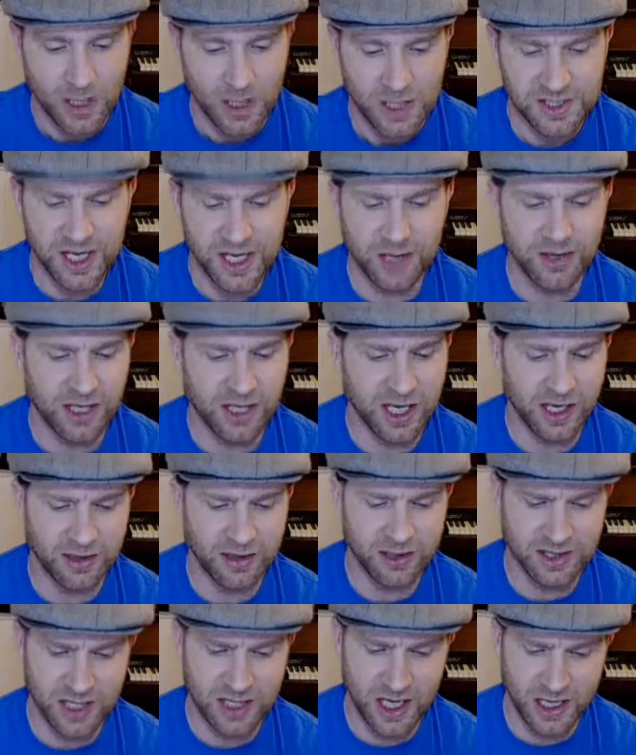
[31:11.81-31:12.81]
"Tell the king
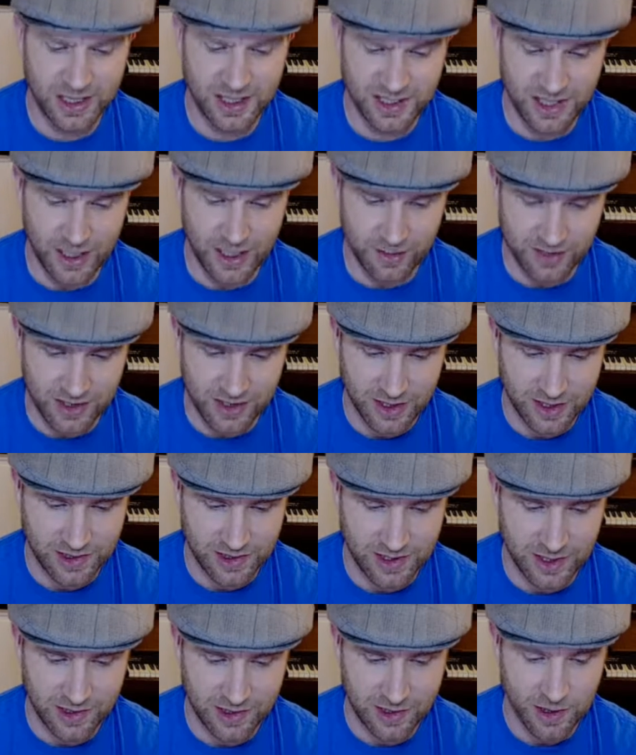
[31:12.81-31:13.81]
that I accept," he
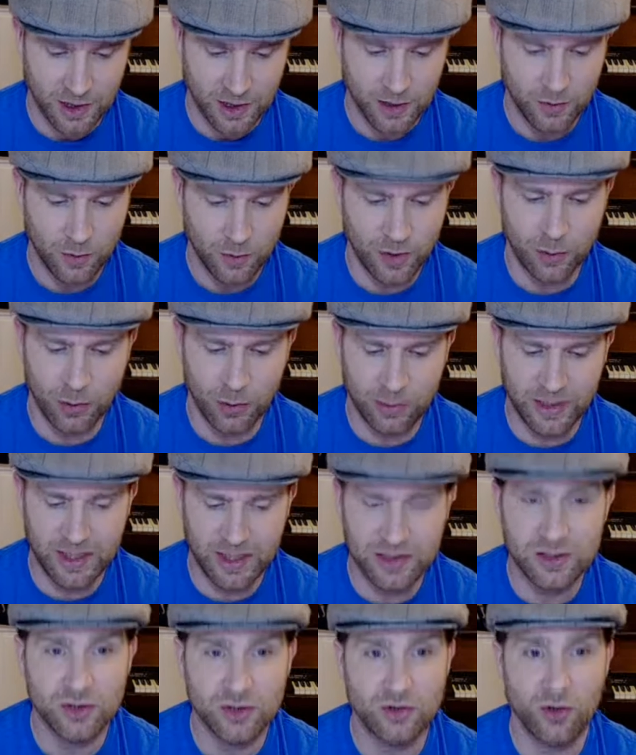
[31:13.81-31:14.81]
said. "We will
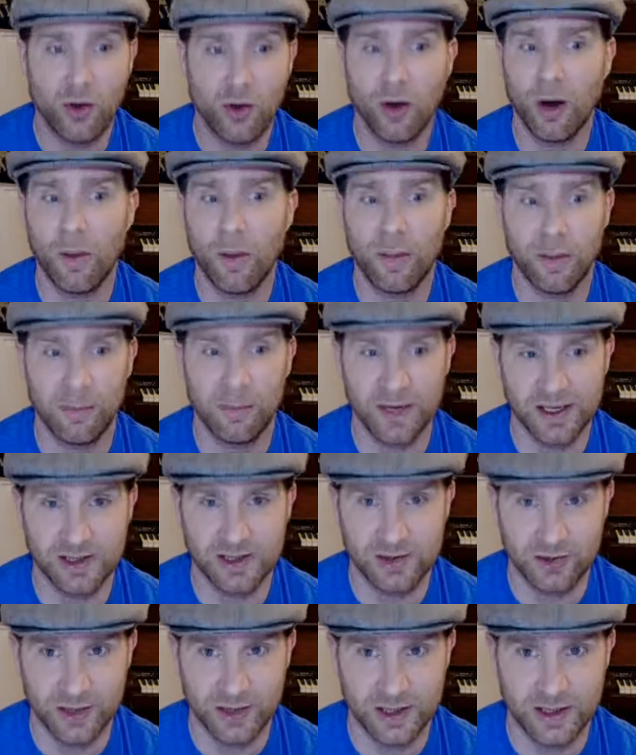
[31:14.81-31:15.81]
meet and draw up a peace
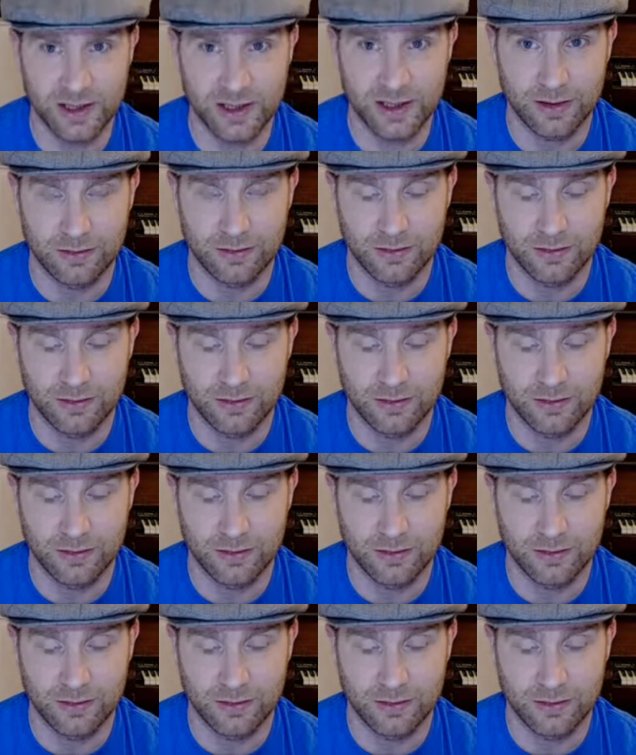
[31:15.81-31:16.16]
treaty."